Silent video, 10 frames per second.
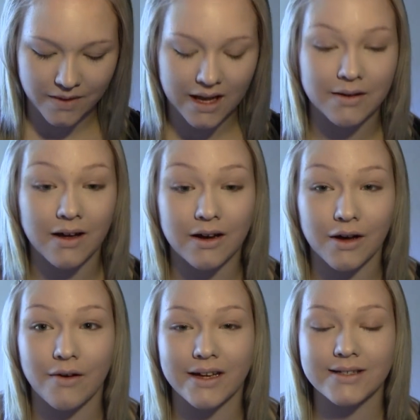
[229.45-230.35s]
And I'm going to
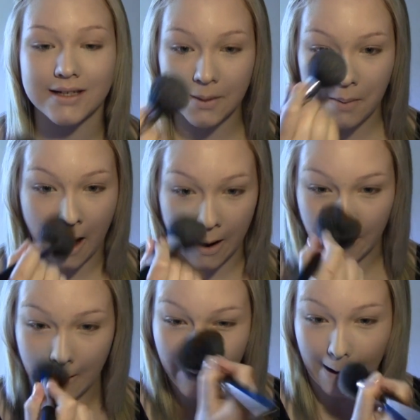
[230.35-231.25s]
go into that
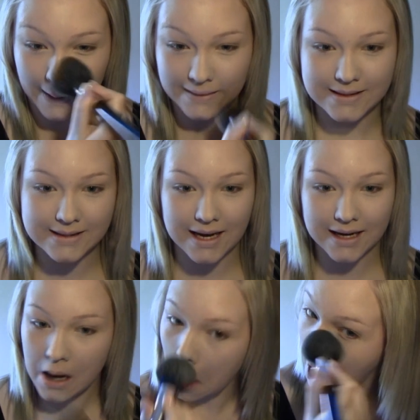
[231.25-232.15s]
powder and set